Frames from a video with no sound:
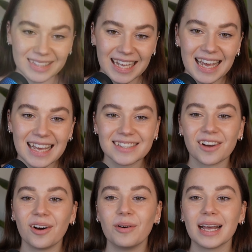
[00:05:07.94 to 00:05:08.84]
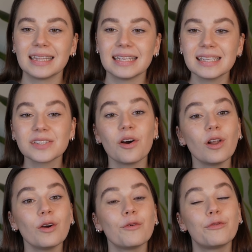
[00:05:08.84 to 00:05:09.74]
So this is
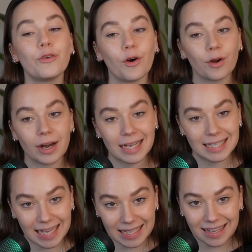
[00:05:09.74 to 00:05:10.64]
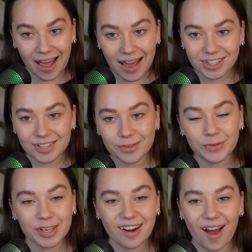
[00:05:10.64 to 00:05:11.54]
all for data actions for
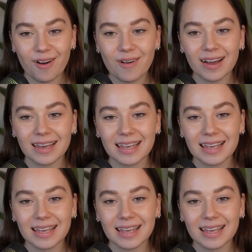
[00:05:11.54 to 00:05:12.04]
now.